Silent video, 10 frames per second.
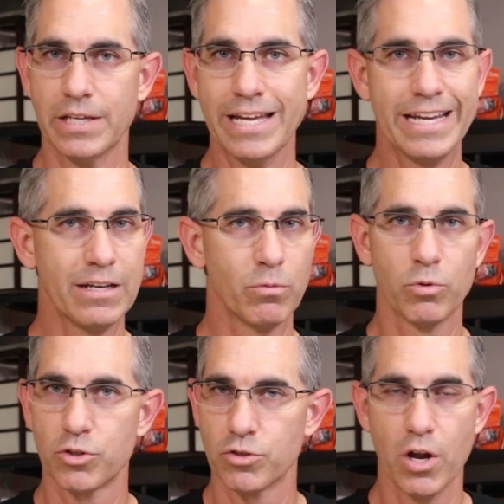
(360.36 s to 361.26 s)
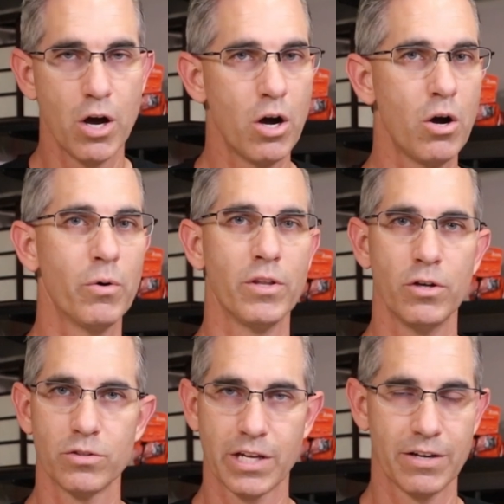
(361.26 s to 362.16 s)
getting snow and
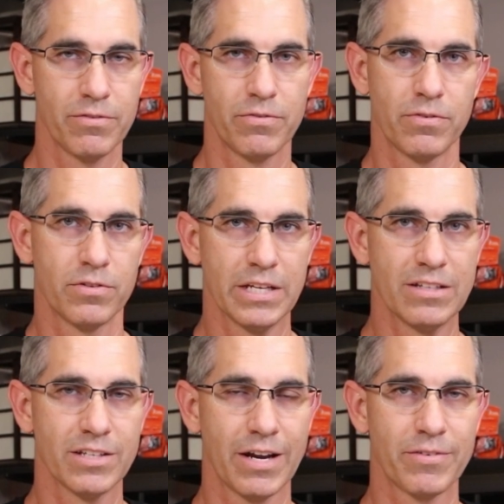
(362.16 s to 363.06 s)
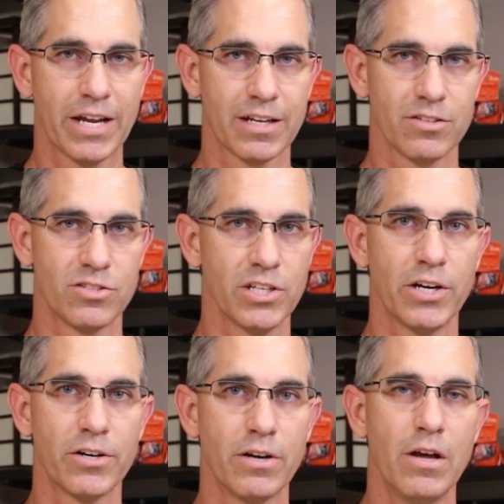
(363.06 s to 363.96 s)
those kind of things that I've got to
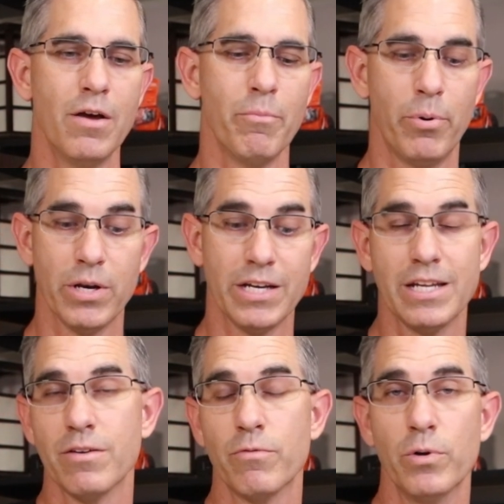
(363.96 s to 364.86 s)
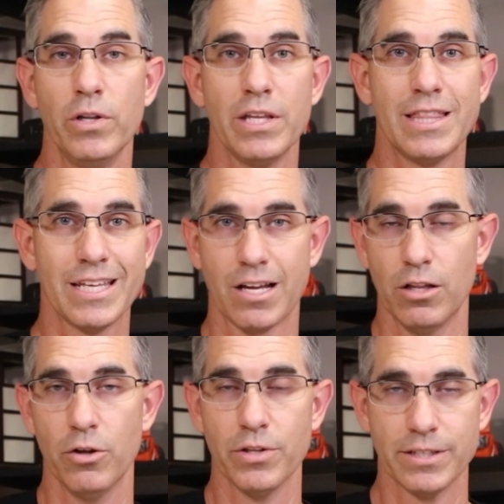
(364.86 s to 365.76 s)
consider putting in really thick
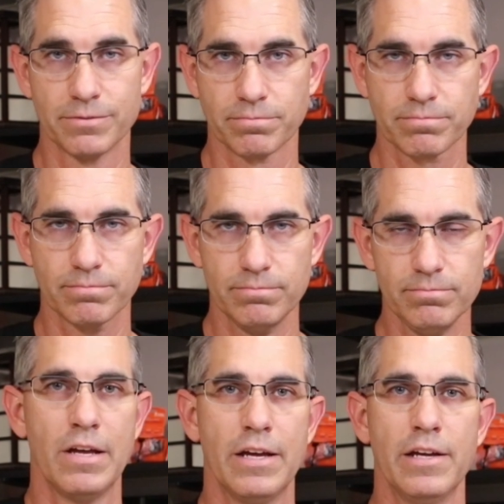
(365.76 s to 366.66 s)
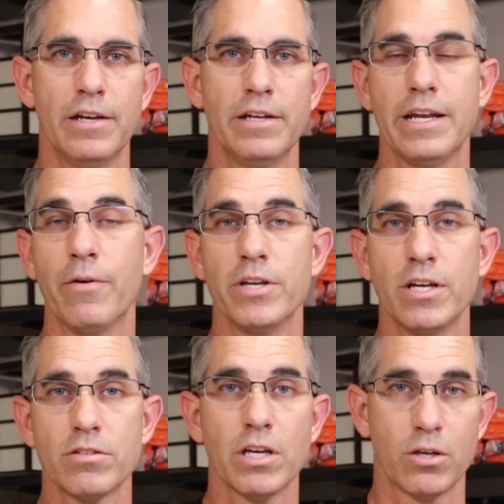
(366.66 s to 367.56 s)
clothing. Now it
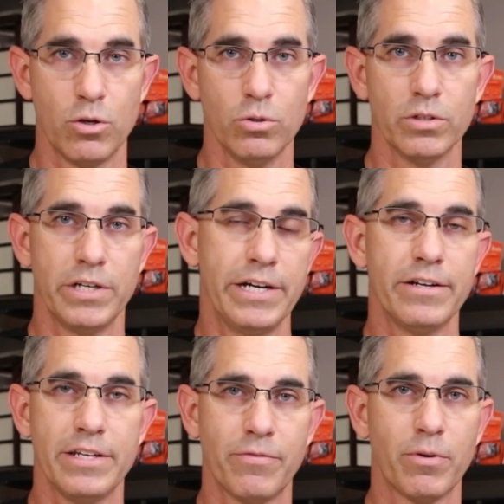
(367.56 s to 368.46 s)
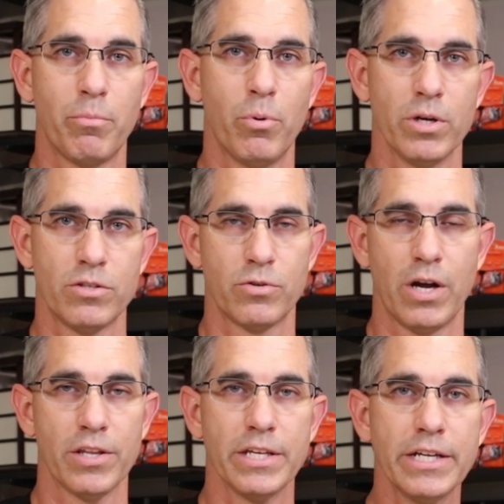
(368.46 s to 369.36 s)
does get cooler here at different points
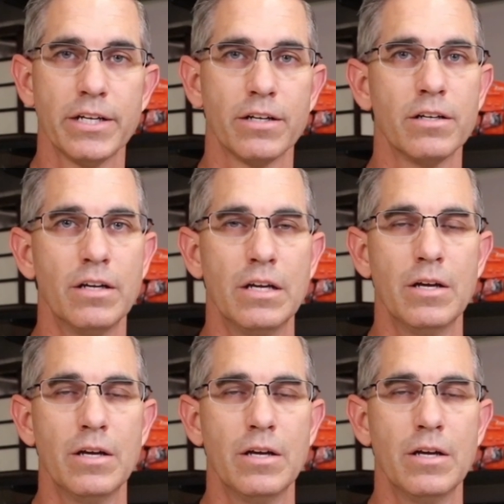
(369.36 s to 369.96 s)
throughout the year,